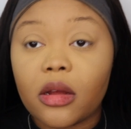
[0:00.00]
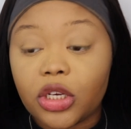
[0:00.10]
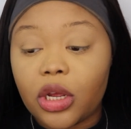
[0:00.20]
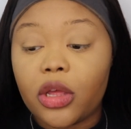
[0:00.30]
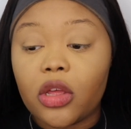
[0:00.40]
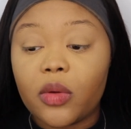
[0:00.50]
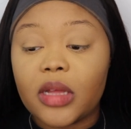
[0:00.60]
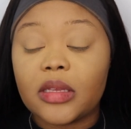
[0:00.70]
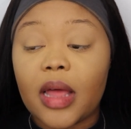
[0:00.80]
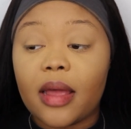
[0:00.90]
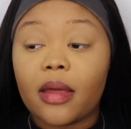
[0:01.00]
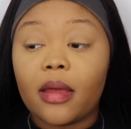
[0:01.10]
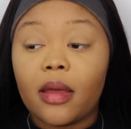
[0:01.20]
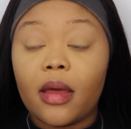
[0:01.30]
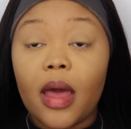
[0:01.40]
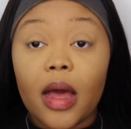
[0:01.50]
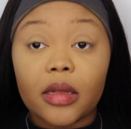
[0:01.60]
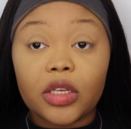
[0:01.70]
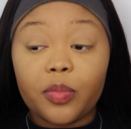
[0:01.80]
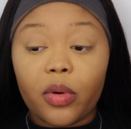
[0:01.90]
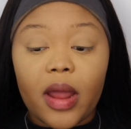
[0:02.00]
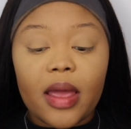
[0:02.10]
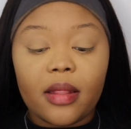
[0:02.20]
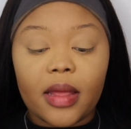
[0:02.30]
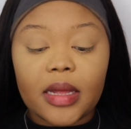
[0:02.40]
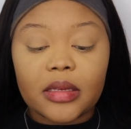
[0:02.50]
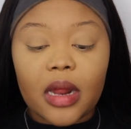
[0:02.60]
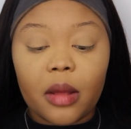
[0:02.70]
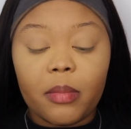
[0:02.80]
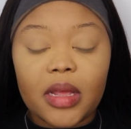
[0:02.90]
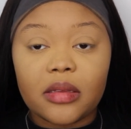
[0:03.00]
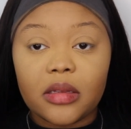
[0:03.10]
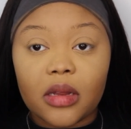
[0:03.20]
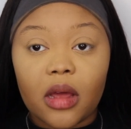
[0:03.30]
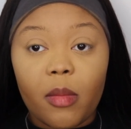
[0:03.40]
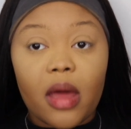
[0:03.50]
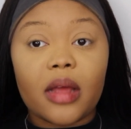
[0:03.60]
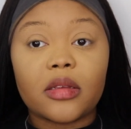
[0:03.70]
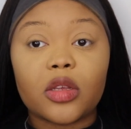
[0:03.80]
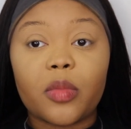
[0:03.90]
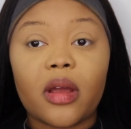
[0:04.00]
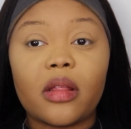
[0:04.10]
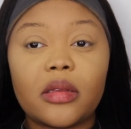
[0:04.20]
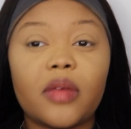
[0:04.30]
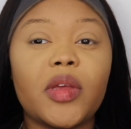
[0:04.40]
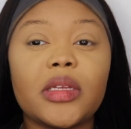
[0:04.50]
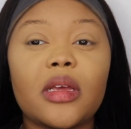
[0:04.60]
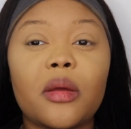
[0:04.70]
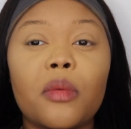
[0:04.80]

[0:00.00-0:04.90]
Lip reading: show you, it's like a spray, like it's not a mist, it's gonna come out as a spray. Let's see if you can see it.